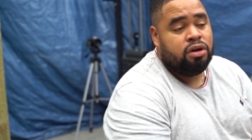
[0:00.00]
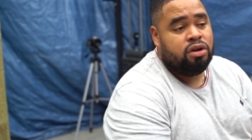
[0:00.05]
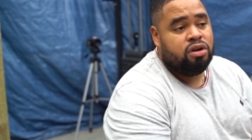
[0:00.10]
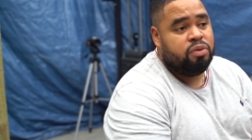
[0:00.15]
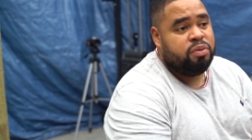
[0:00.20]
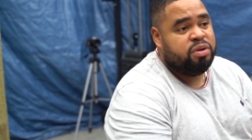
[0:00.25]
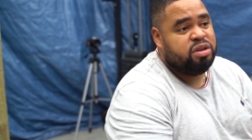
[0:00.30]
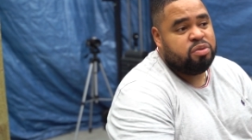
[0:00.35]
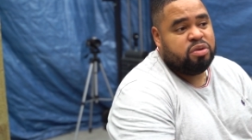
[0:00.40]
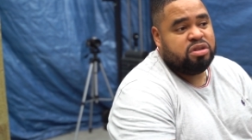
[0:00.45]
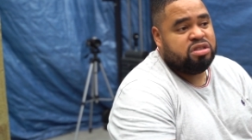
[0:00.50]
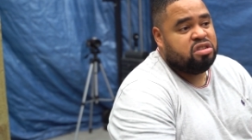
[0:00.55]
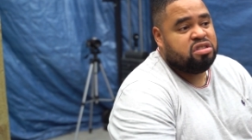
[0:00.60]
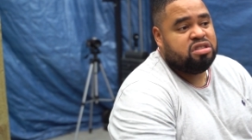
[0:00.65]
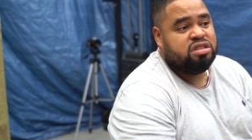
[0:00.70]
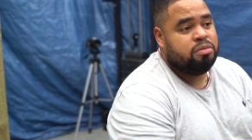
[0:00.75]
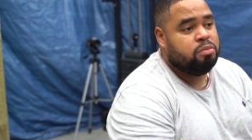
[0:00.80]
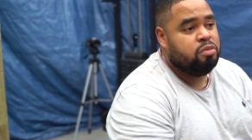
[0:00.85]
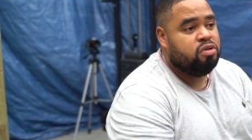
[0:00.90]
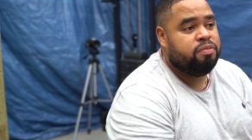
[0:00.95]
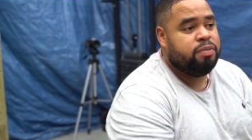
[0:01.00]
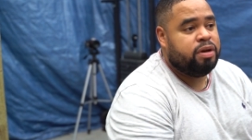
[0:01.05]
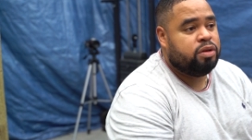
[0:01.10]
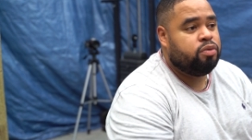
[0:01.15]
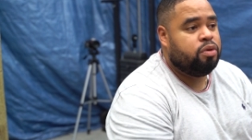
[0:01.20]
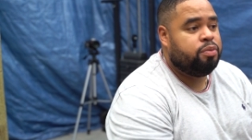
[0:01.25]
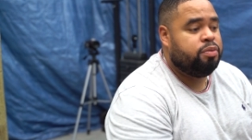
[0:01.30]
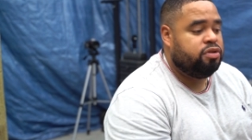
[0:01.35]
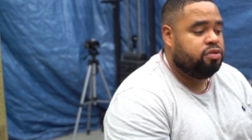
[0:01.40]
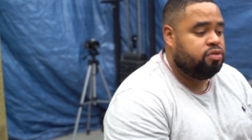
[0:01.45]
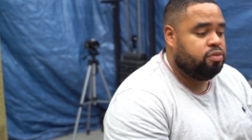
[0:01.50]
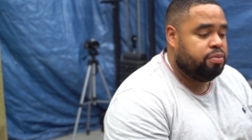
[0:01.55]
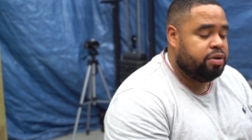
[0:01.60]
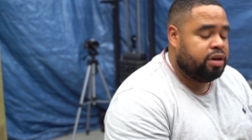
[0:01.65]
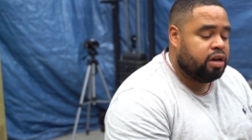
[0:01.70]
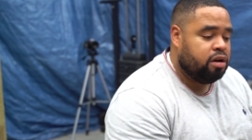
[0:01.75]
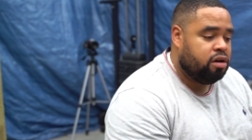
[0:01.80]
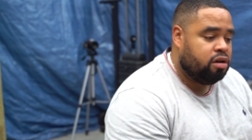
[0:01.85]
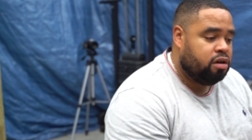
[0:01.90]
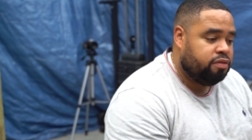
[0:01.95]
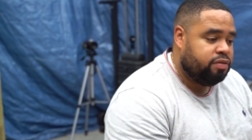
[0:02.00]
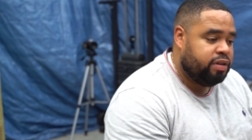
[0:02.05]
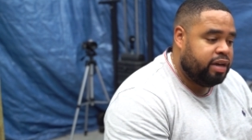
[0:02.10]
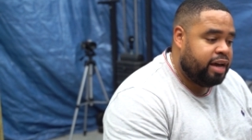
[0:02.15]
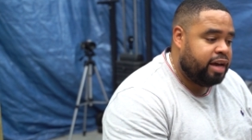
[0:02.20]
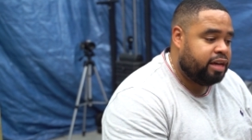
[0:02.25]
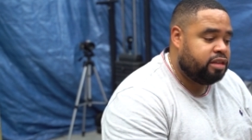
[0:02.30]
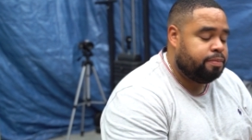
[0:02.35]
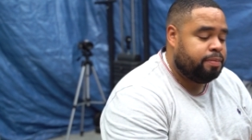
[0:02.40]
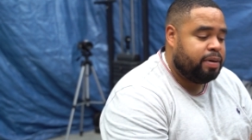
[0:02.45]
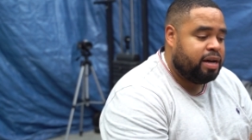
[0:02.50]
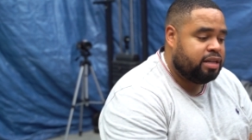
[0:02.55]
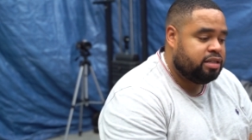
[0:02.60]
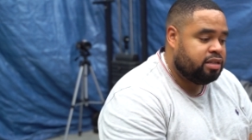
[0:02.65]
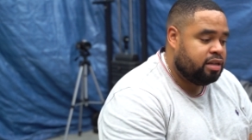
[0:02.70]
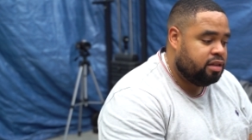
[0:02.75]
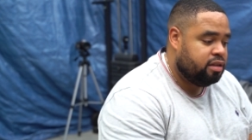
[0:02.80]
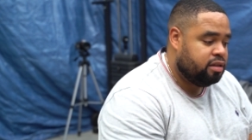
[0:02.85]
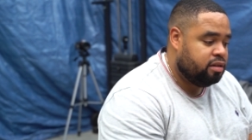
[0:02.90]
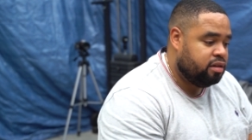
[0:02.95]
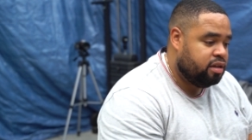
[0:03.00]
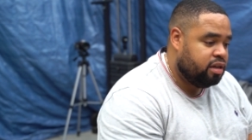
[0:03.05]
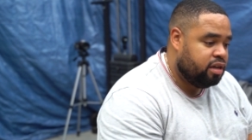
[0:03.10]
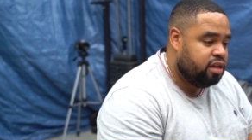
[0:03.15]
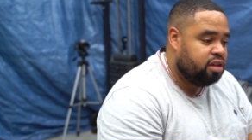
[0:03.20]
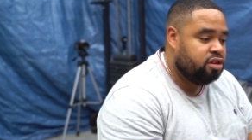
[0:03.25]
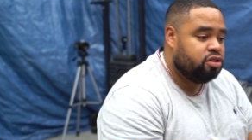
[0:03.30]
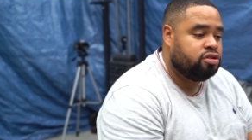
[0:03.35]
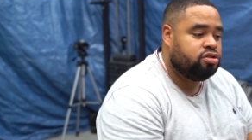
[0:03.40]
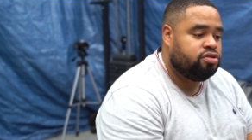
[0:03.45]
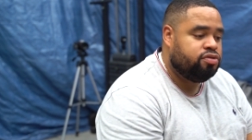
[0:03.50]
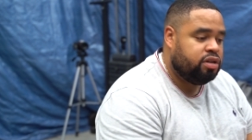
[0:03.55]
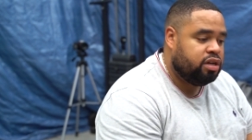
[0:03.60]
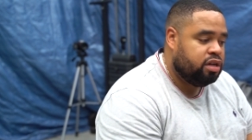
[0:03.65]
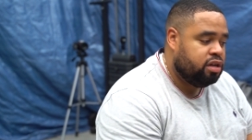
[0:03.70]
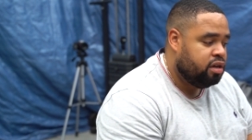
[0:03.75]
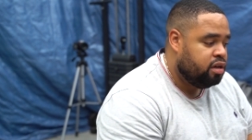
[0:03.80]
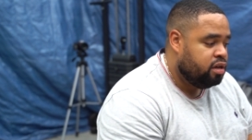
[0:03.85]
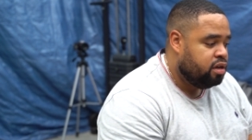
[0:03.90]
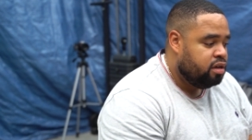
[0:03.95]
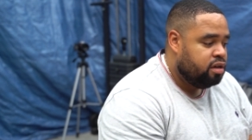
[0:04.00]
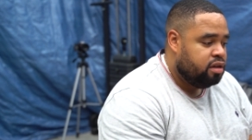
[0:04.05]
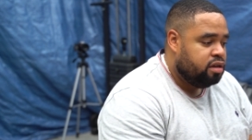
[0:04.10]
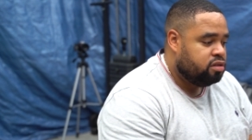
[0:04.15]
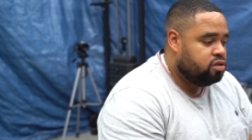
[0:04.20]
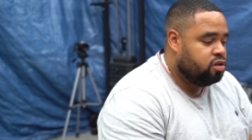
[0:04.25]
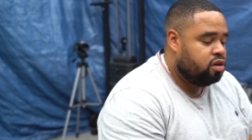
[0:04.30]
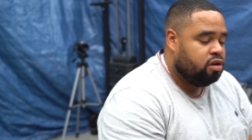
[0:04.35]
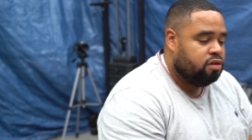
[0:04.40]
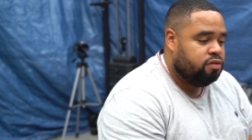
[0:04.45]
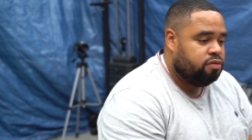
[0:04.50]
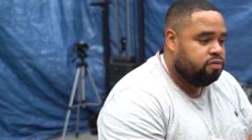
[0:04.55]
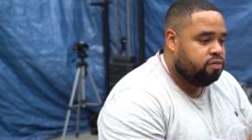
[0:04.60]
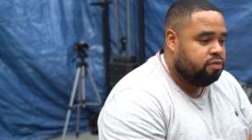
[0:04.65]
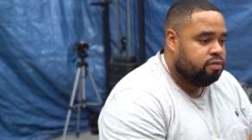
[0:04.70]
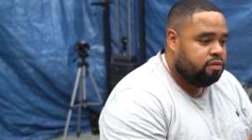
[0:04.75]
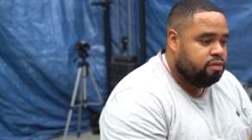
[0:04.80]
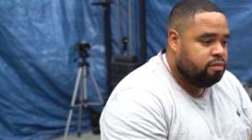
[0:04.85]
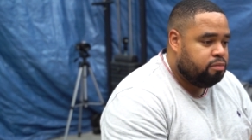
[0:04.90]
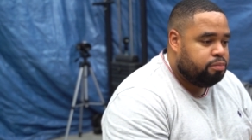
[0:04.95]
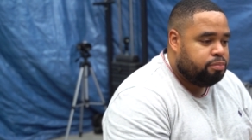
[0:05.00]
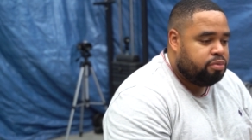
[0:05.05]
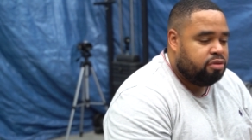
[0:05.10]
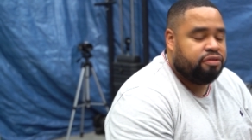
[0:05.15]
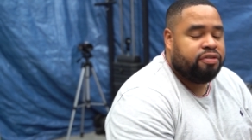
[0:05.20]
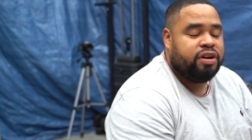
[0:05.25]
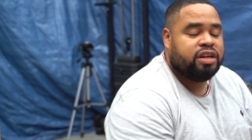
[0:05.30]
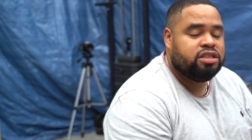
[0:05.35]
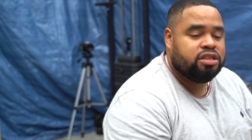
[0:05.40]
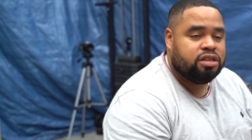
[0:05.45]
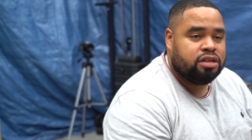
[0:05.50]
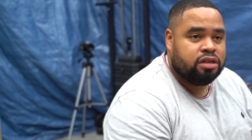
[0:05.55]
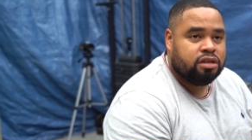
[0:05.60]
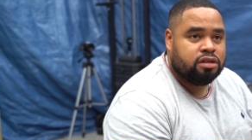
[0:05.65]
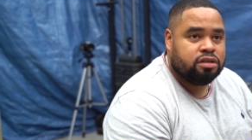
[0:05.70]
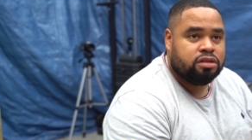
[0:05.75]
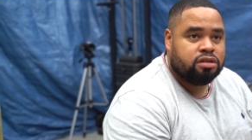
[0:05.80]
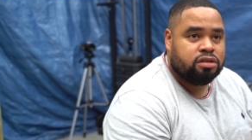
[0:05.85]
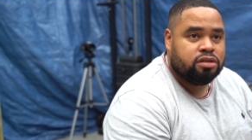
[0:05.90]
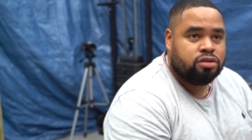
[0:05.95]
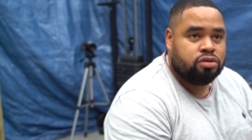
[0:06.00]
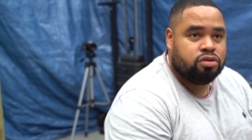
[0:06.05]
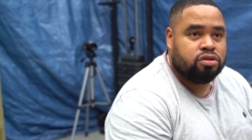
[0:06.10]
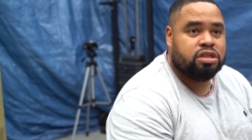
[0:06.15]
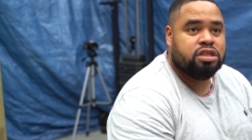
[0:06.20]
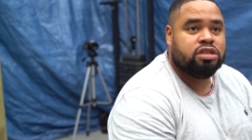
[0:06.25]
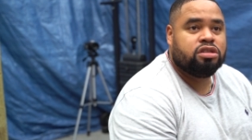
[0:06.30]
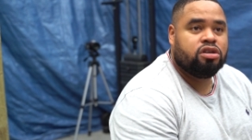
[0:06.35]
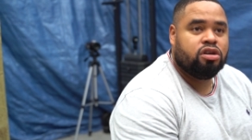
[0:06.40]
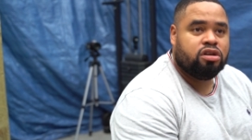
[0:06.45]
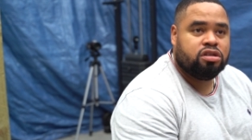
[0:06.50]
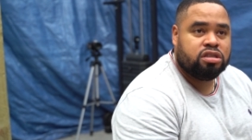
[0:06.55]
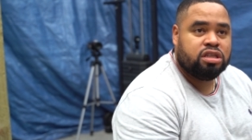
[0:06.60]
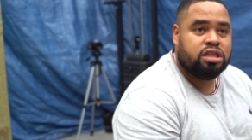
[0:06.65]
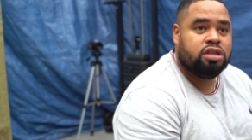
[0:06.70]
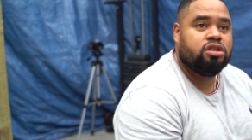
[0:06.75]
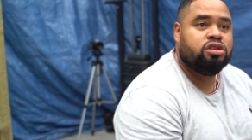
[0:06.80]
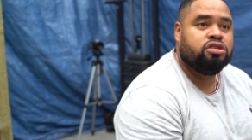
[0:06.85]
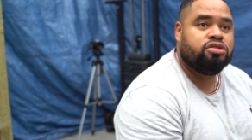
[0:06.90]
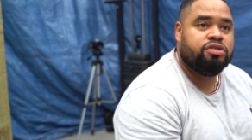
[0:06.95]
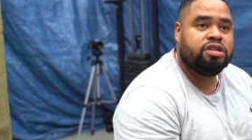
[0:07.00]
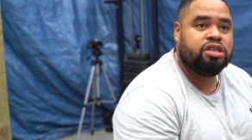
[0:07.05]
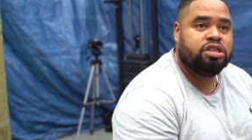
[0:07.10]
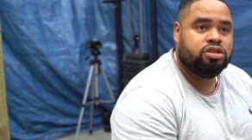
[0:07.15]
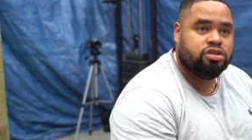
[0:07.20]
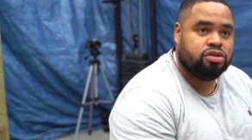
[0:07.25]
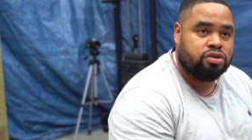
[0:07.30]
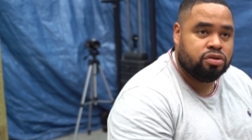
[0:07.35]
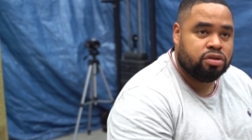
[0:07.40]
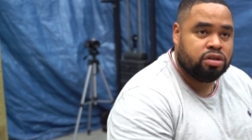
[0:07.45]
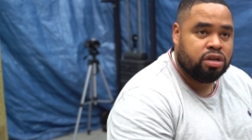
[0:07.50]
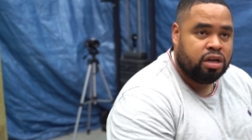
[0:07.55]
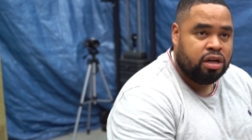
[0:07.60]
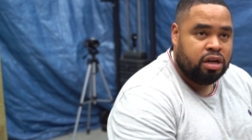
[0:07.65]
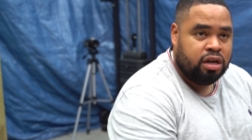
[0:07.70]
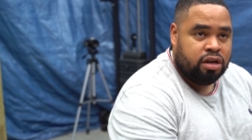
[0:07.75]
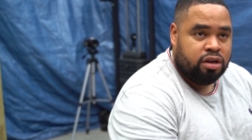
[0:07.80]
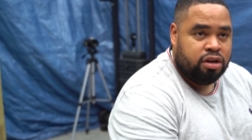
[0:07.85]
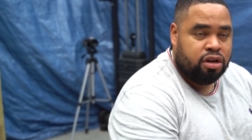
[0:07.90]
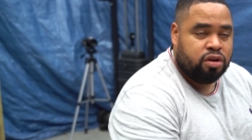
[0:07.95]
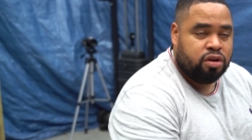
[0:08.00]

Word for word: You know, which was just a movement where we used to bring a lot of the experts and the industry sort of professionals to discuss industry issues. Yeah.